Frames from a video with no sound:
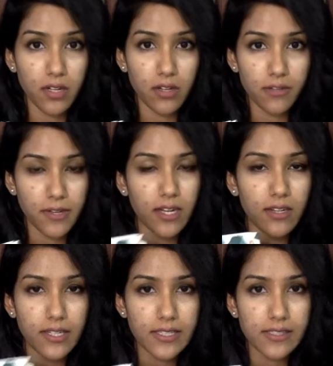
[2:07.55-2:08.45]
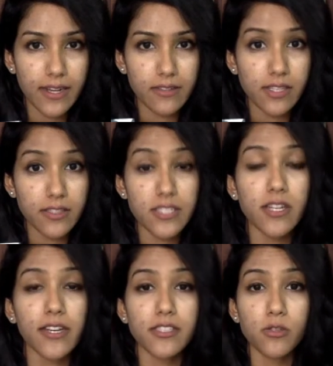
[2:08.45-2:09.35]
difficulties, and Sadija
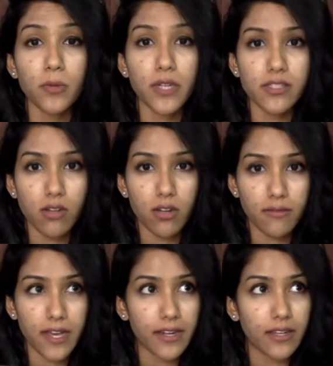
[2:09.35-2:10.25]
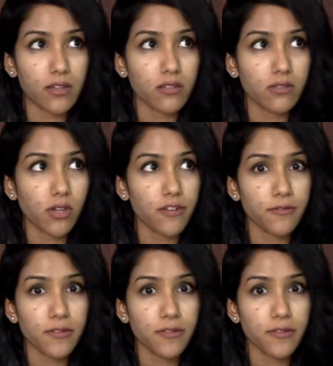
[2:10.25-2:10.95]
gets to witness all of that, and sort of